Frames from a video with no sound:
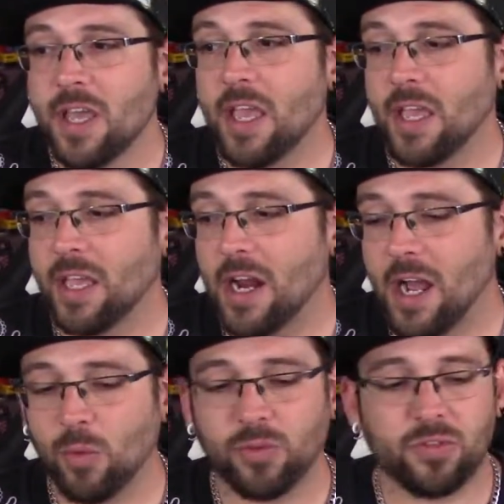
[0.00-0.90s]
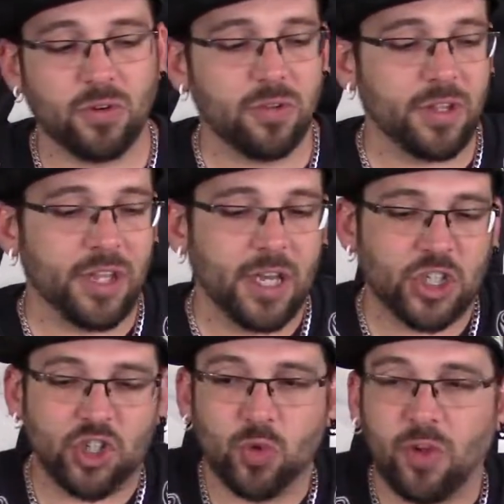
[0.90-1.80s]
and I will certainly
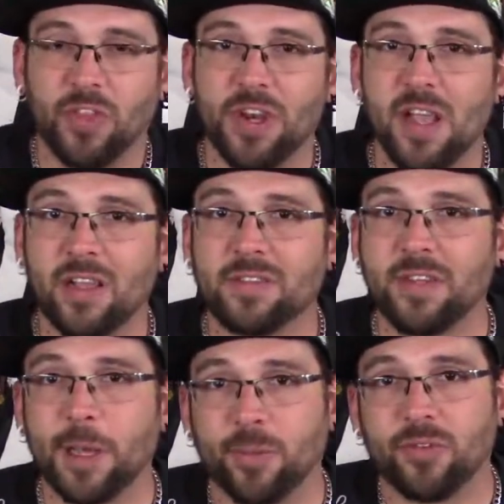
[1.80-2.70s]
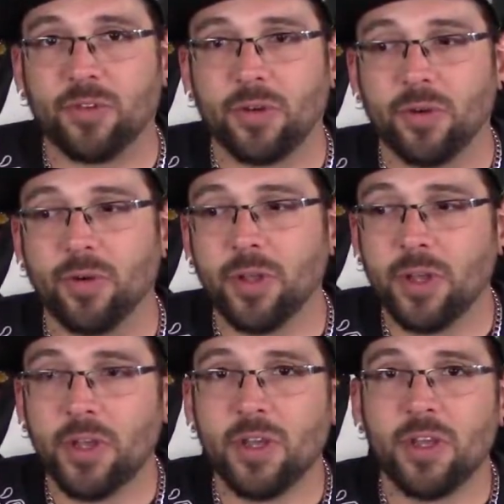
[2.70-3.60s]
catch you on the next episode.
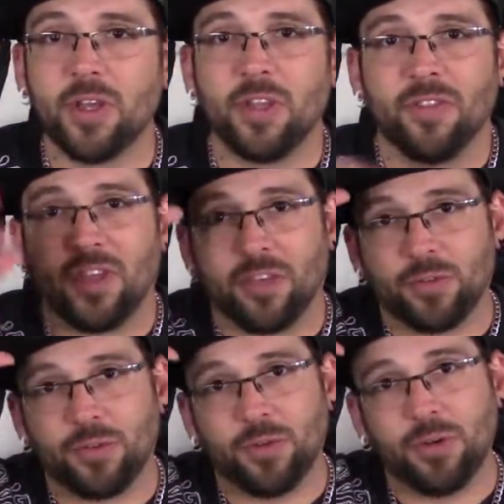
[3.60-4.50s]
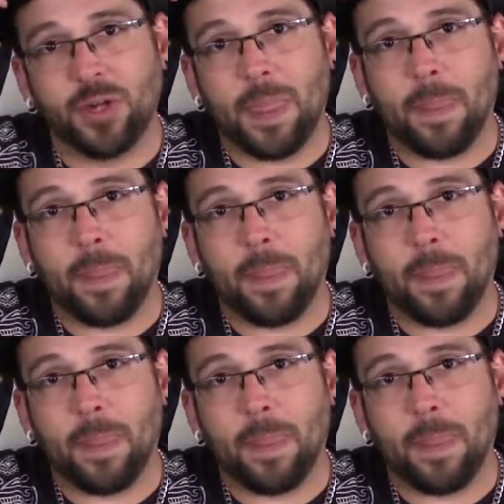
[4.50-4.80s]
Thanks for tuning in.